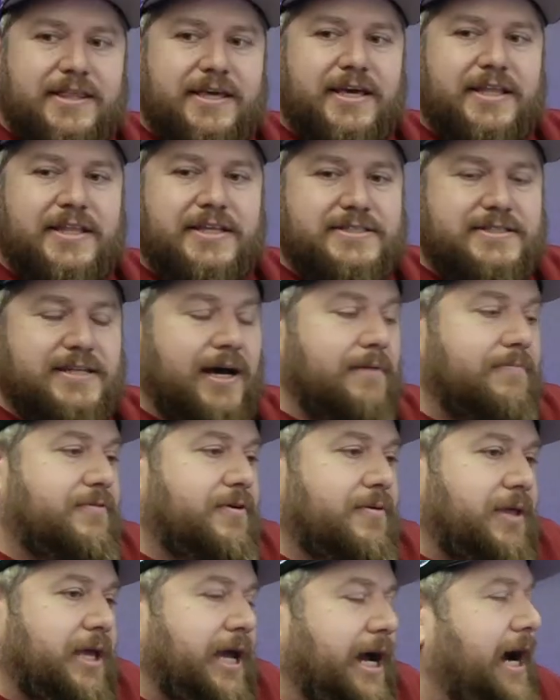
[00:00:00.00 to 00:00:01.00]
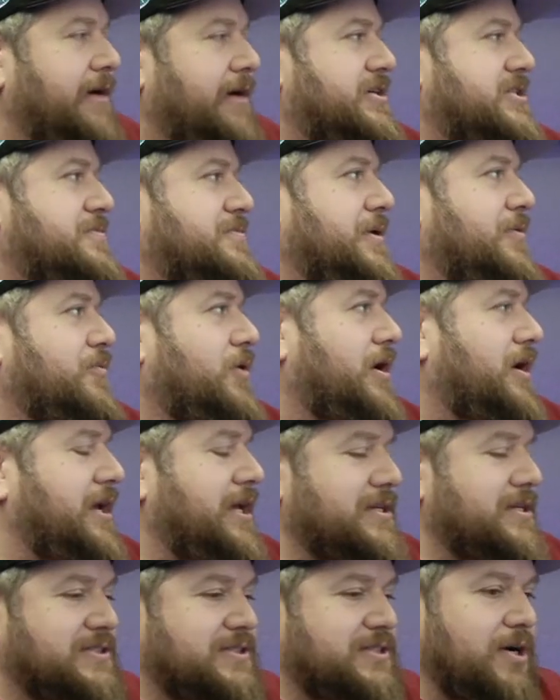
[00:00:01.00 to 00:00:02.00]
the stomp from The Irishman where
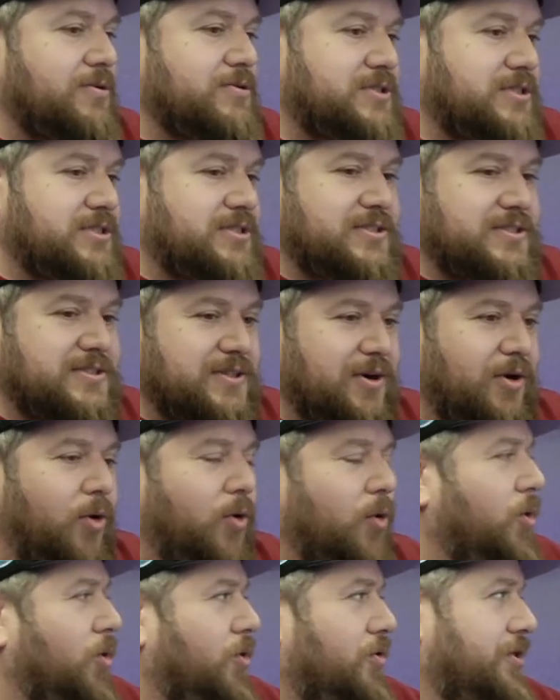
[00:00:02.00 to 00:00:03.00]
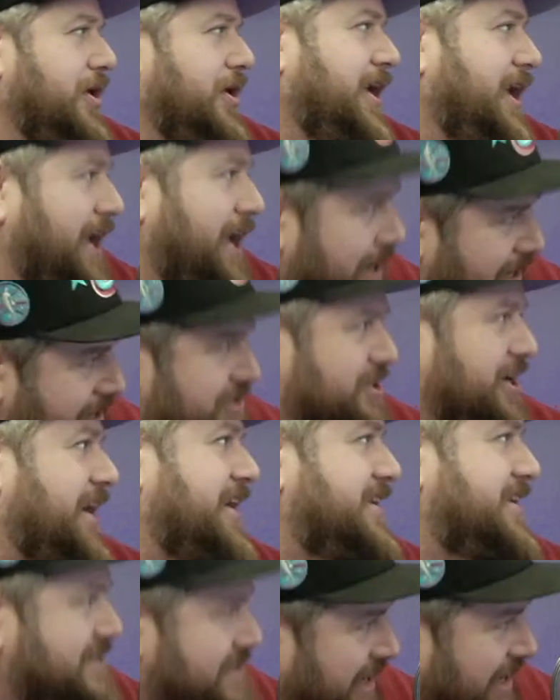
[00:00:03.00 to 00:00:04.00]
he's so old and he's trying
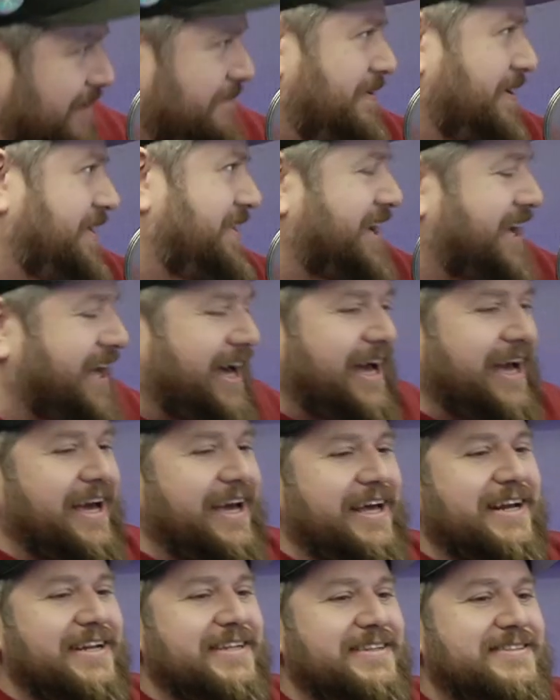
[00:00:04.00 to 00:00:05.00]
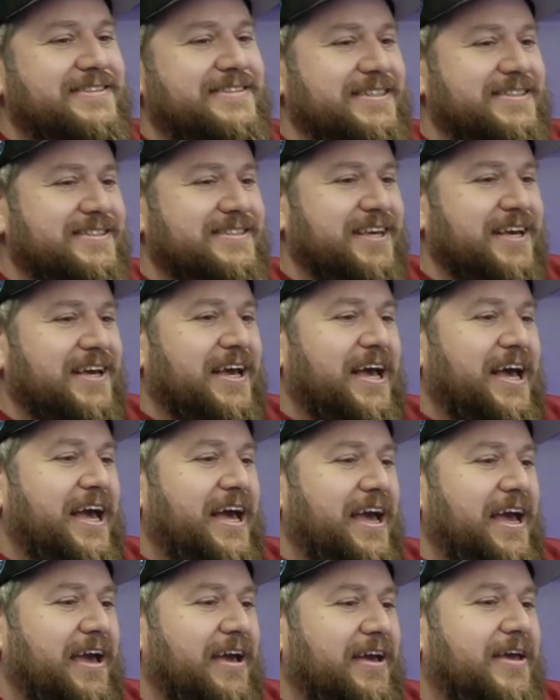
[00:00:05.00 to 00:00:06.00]
to stomp on the guy, and it's just
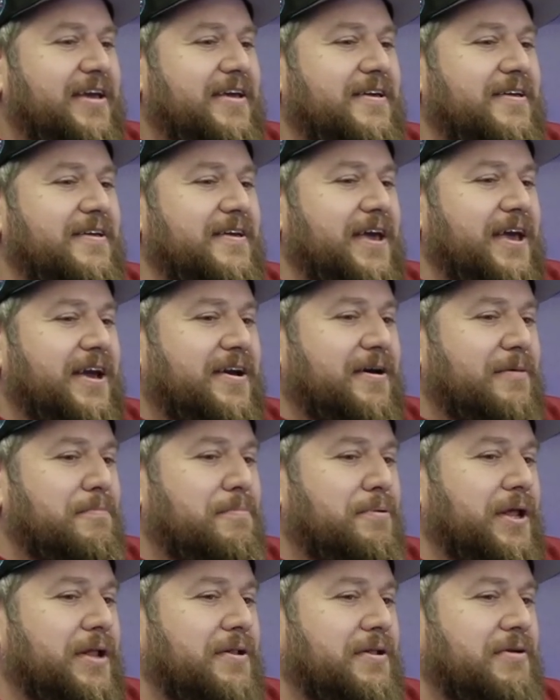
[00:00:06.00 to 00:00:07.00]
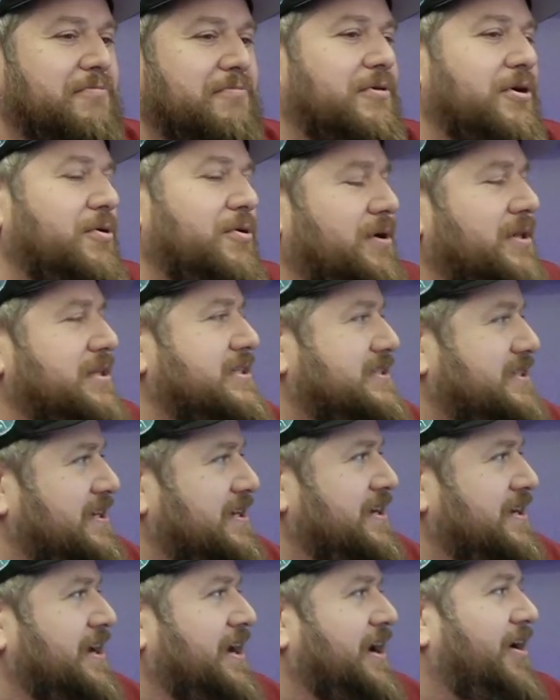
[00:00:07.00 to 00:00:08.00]
it completely ruins
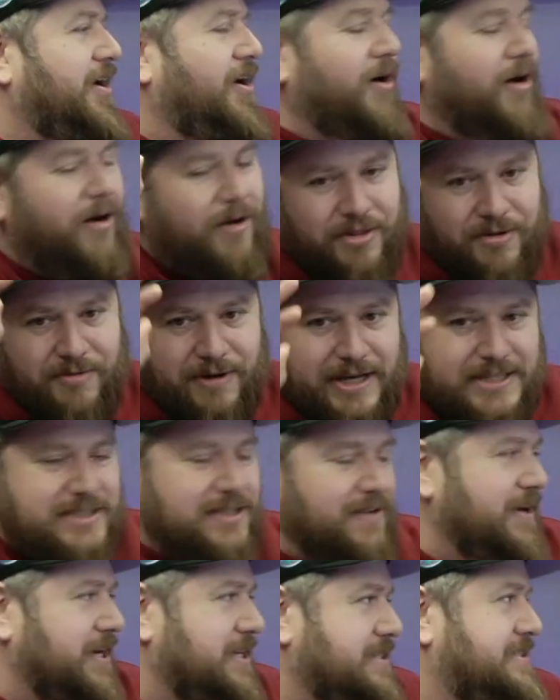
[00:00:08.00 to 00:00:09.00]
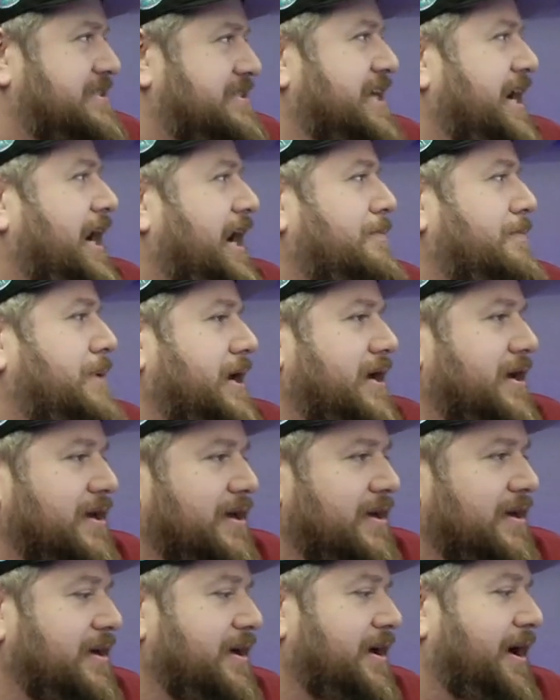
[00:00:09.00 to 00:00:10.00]
all the rest of his stomping
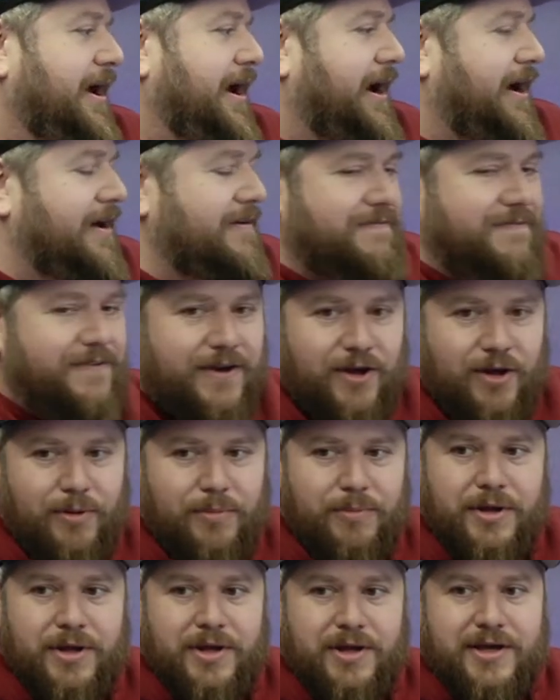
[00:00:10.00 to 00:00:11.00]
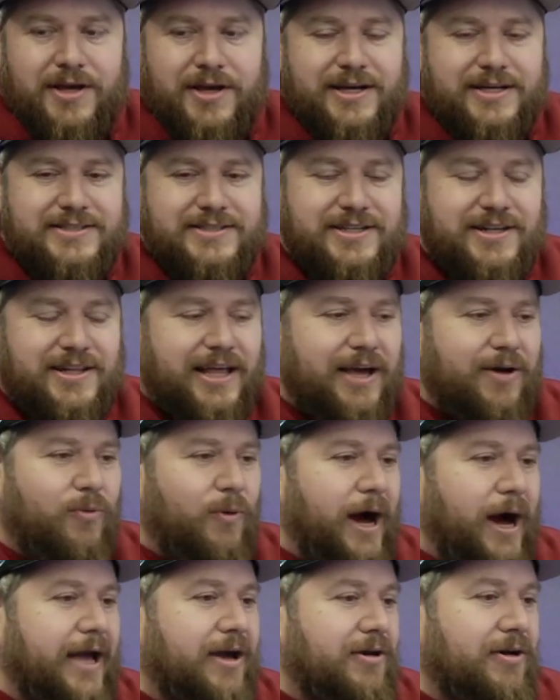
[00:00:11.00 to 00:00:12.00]
on film. Because you're like,
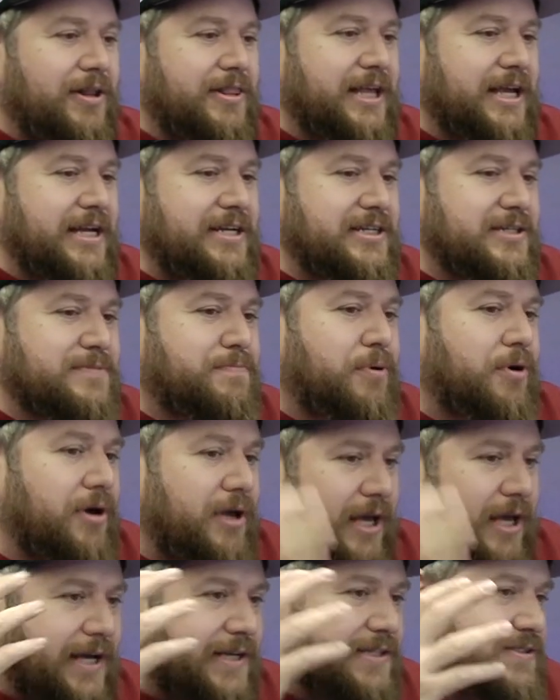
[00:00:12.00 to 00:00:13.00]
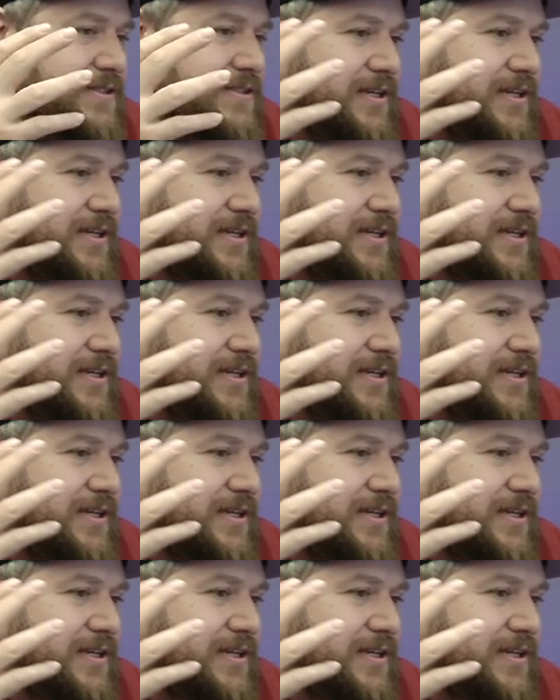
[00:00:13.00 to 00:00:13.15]
why couldn't they just put his...